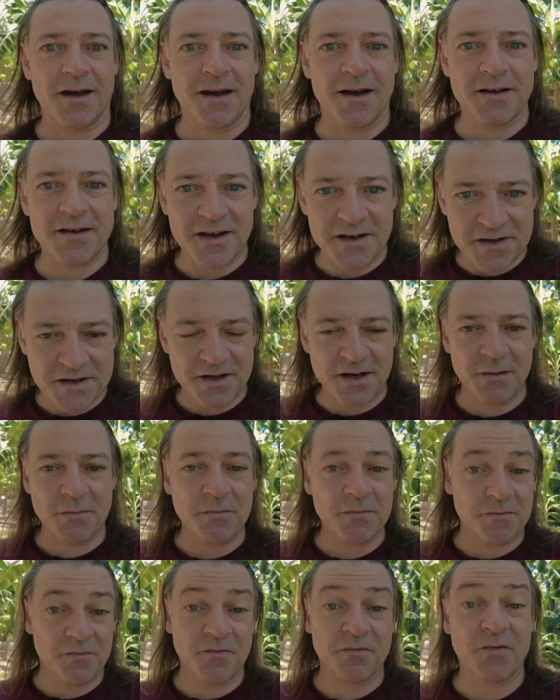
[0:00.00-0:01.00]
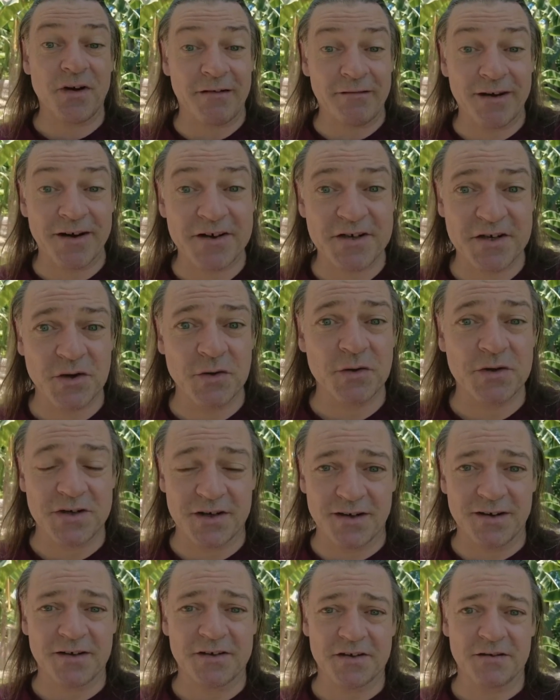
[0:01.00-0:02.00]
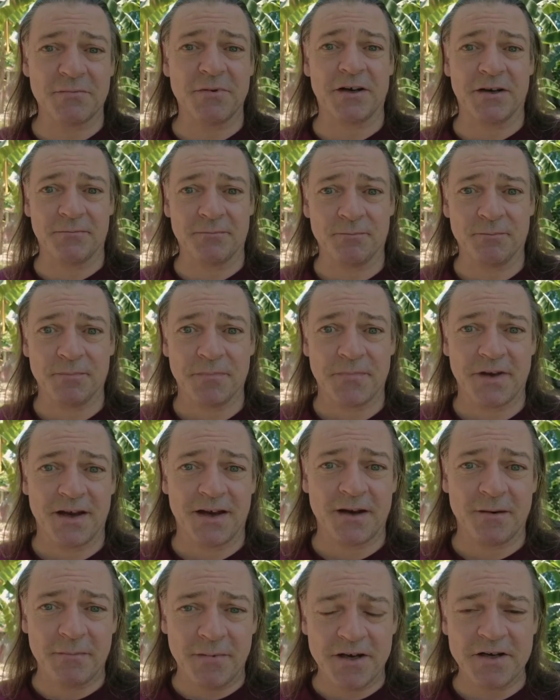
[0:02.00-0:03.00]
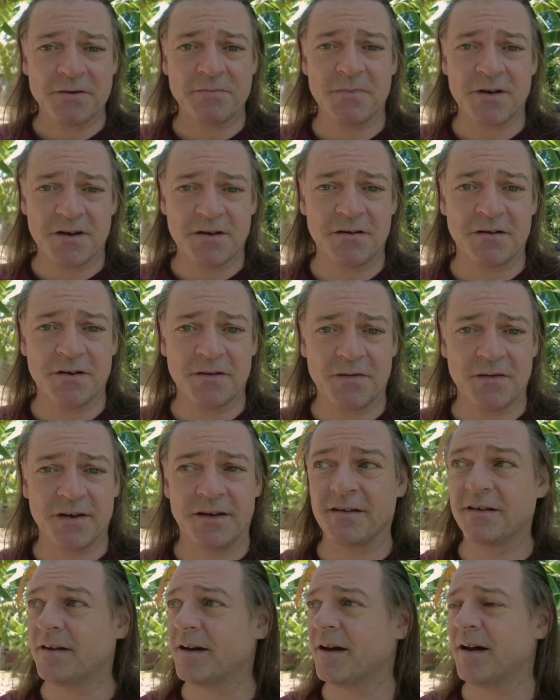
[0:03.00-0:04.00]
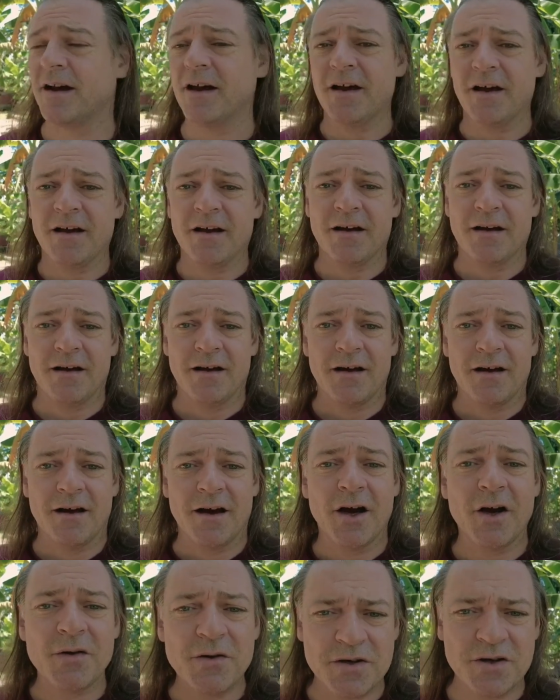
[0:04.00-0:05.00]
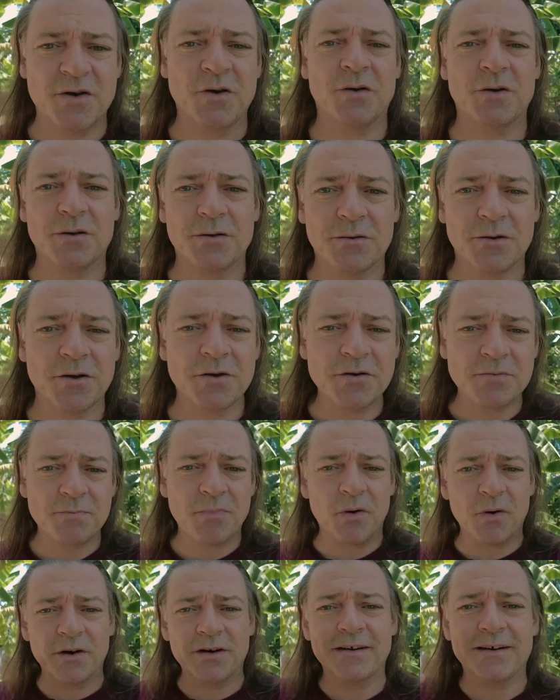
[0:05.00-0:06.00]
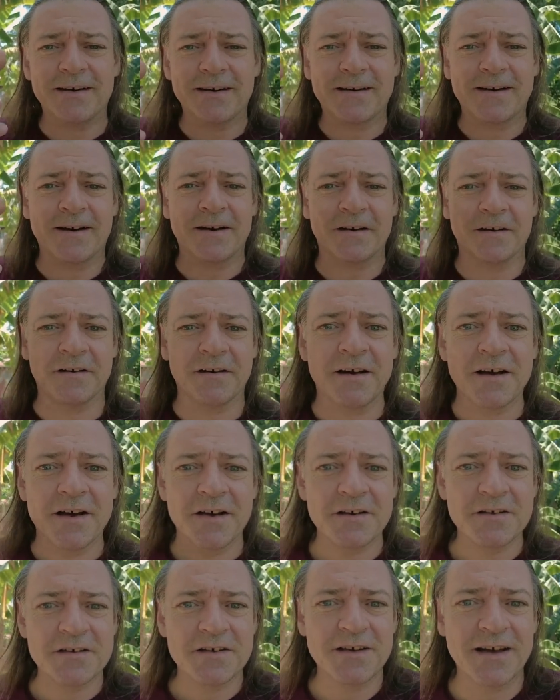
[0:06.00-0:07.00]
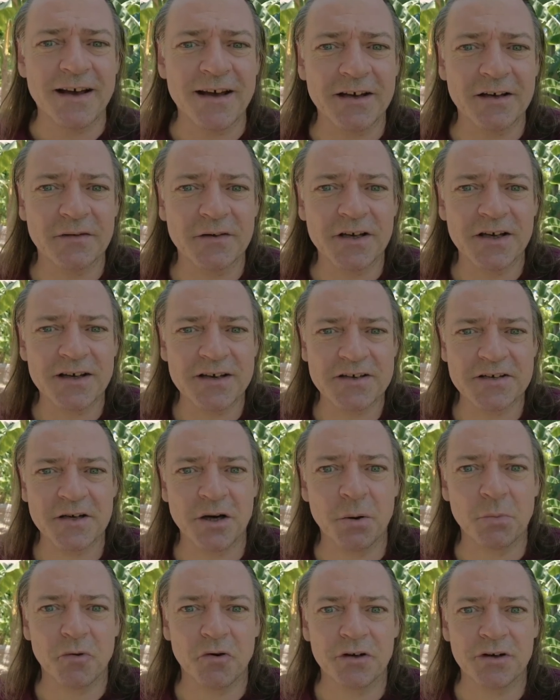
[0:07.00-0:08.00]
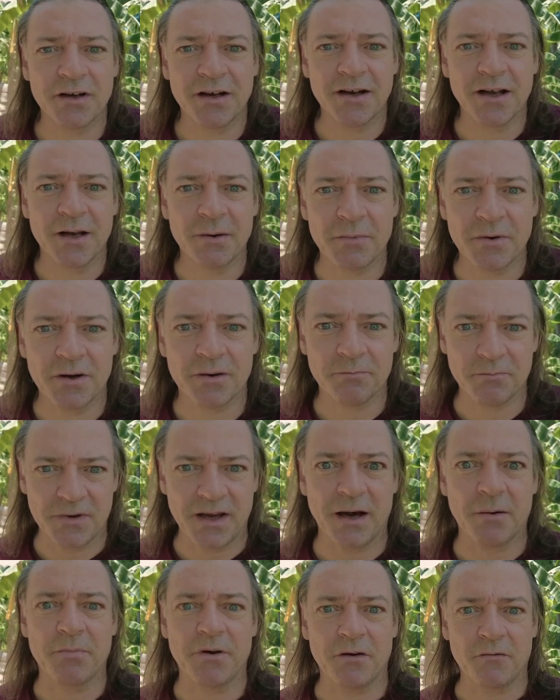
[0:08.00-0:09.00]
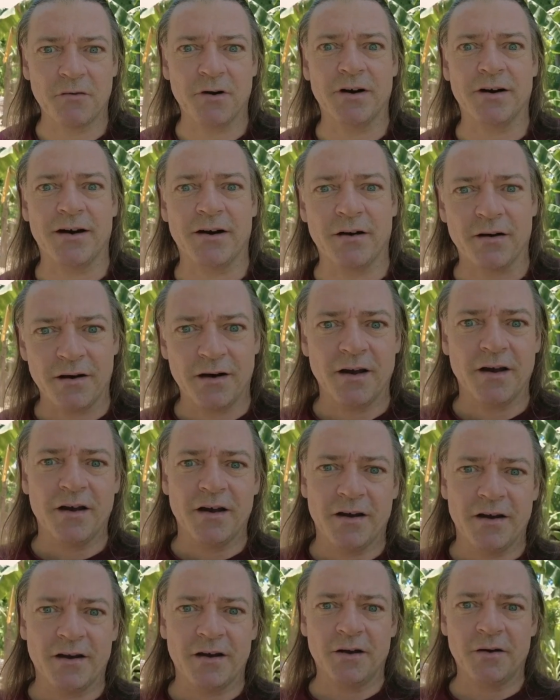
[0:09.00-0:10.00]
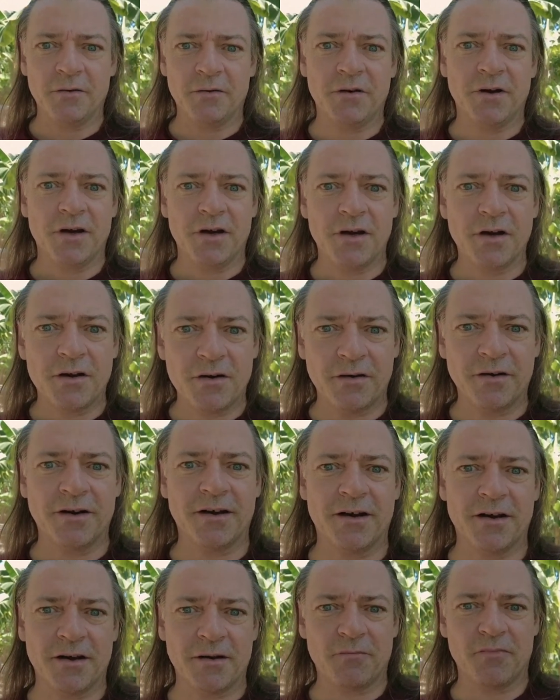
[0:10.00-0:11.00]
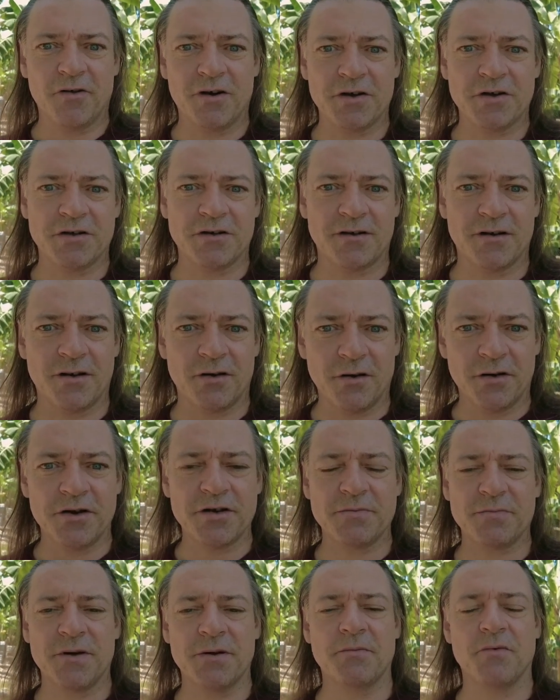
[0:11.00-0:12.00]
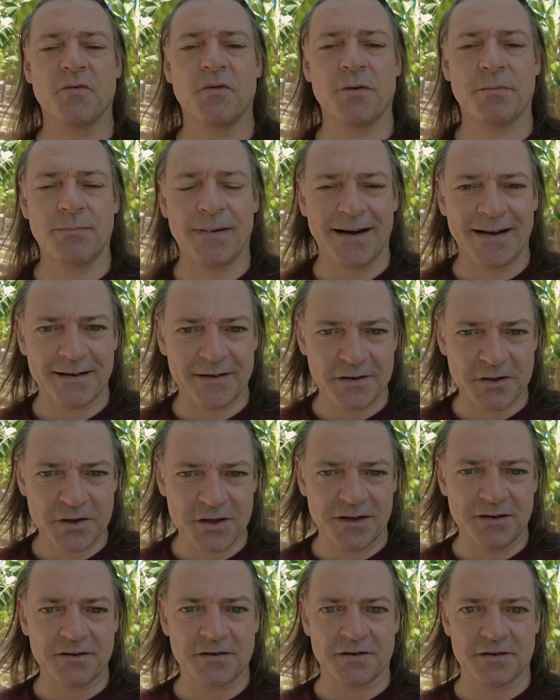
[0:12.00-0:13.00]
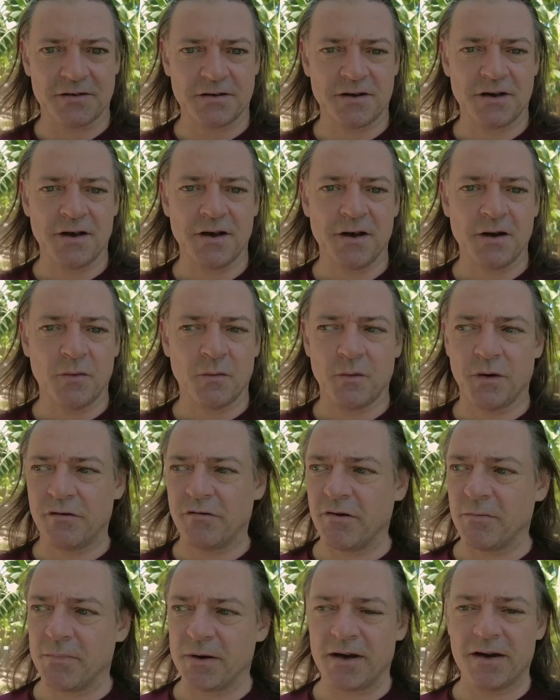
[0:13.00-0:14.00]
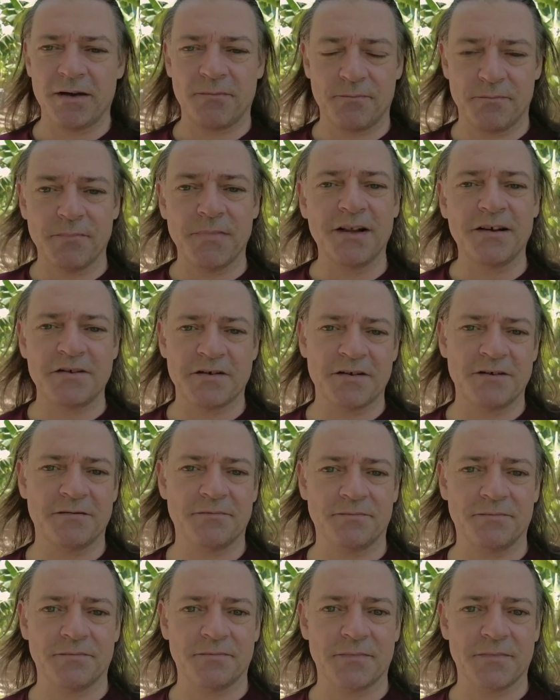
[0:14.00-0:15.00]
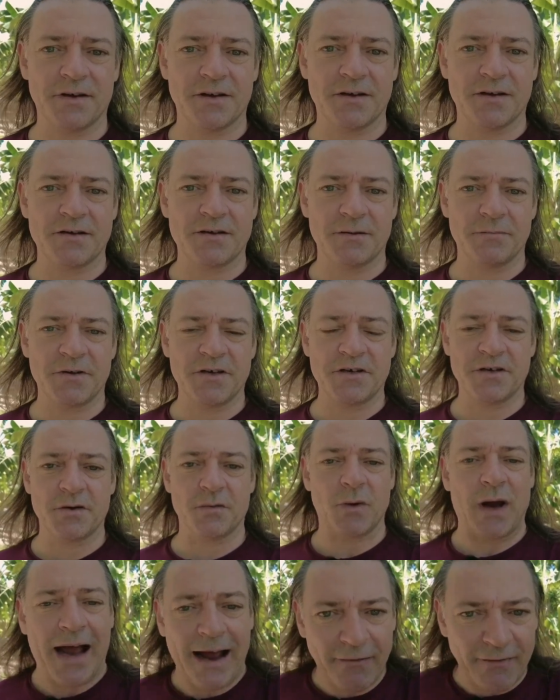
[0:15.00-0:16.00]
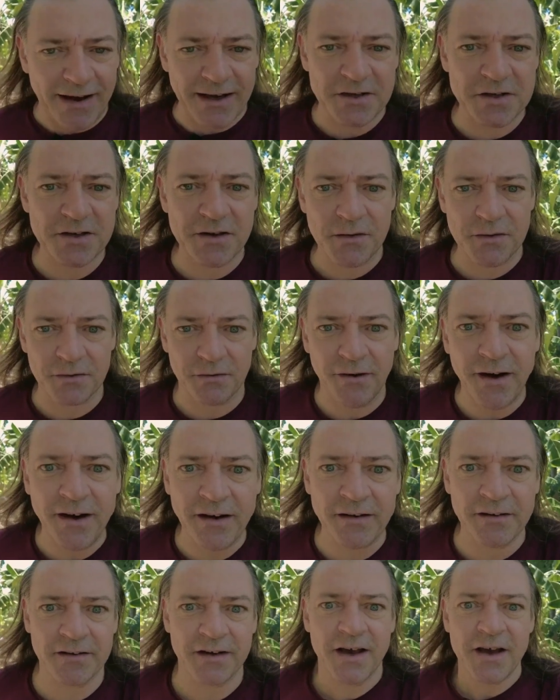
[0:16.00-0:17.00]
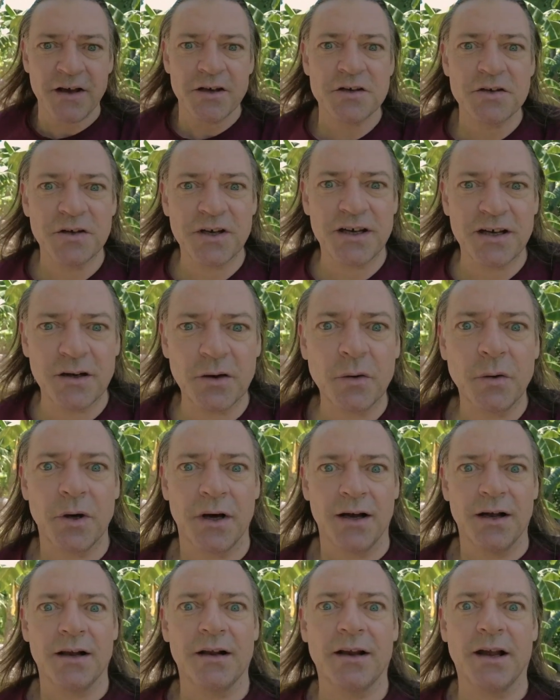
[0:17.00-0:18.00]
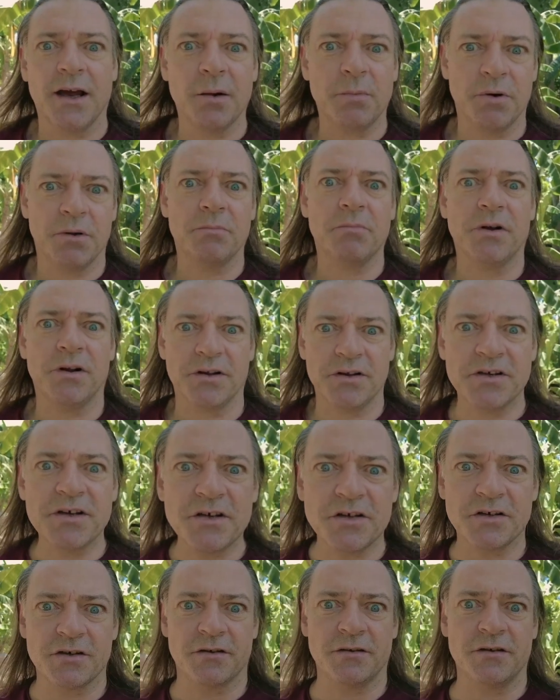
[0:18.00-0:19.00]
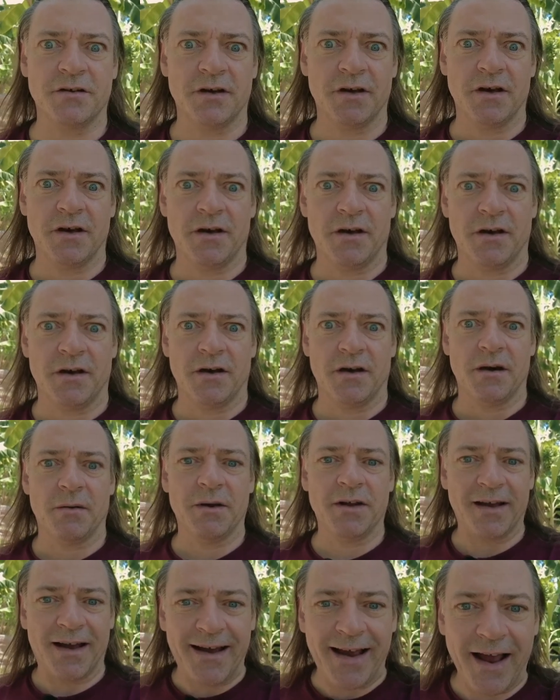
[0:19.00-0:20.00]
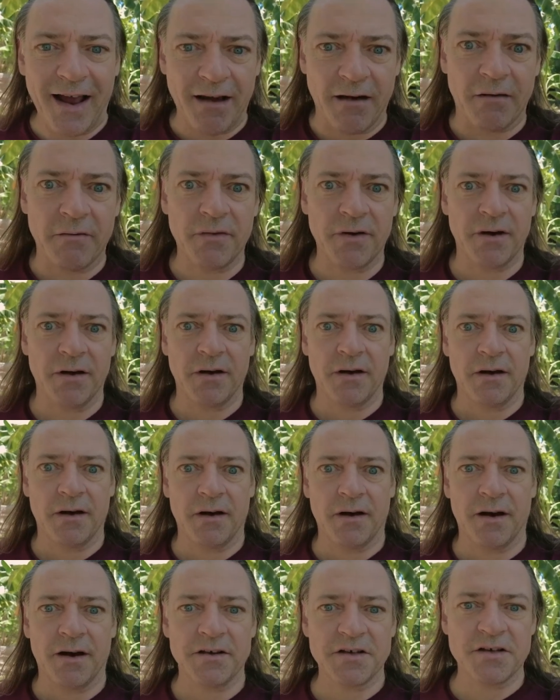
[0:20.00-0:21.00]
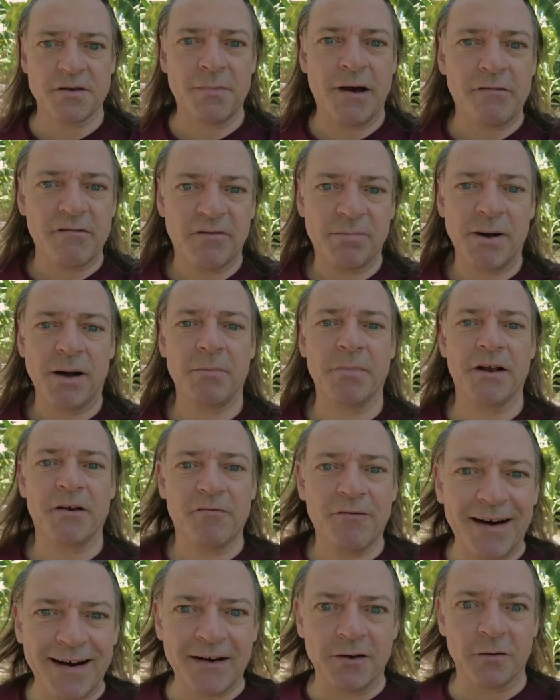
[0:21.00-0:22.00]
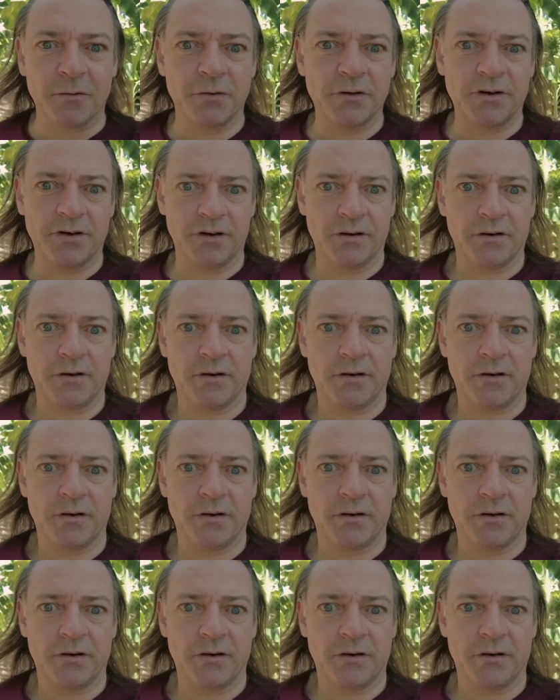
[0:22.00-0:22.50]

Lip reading: It does seem very two-tier to me, and it makes me kind of think that who's pointing a gun to the head of Keir Starmer and the Labour cabinet right now? You know, you kind of get the impression that a lot of these people with bad agendas, whether it be militant Islamists who have actually threatened to kill Labour politicians, I mean, they have, and it's a matter of public record.